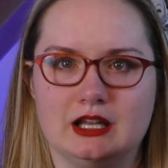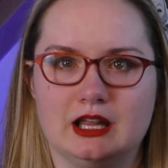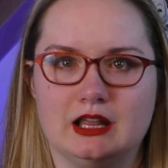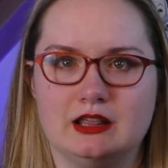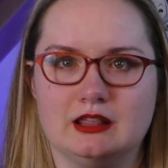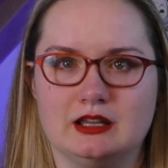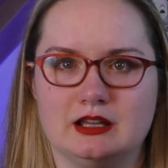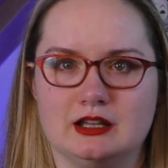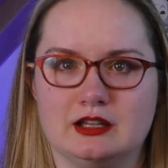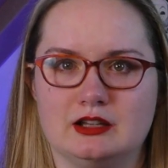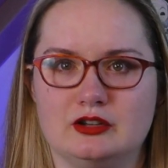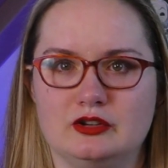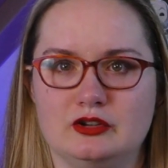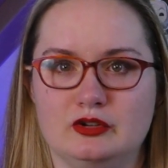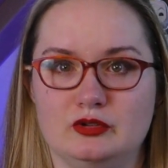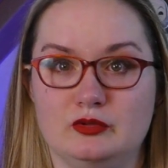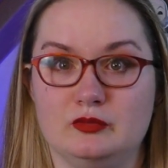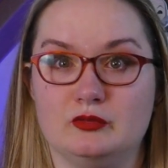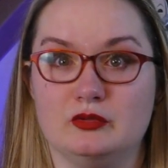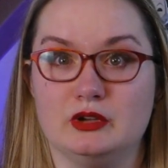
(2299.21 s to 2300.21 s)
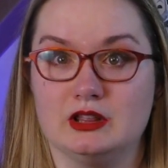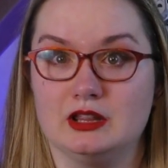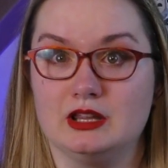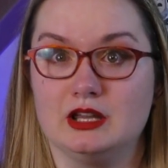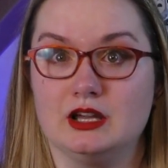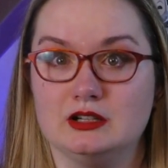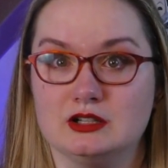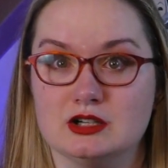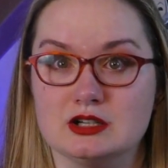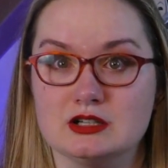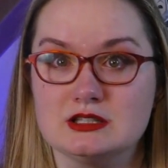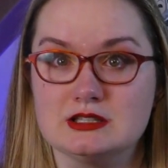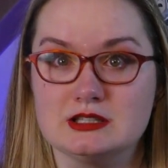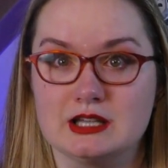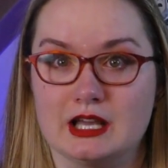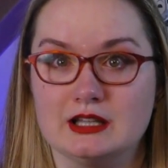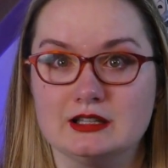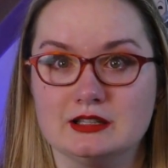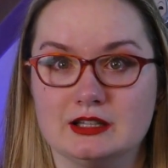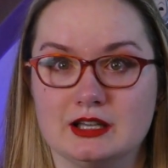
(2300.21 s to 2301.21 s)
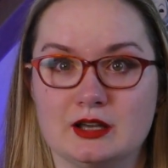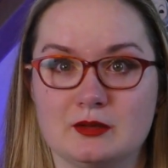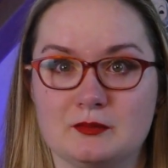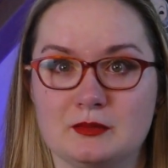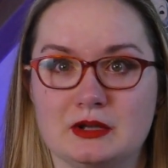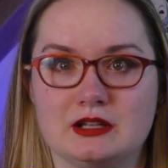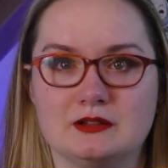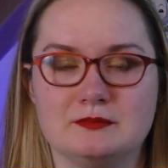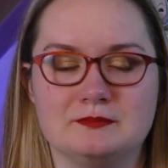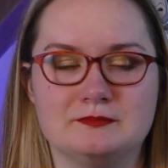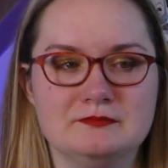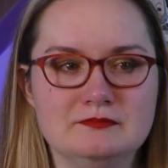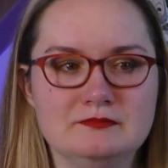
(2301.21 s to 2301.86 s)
and then you really understand him and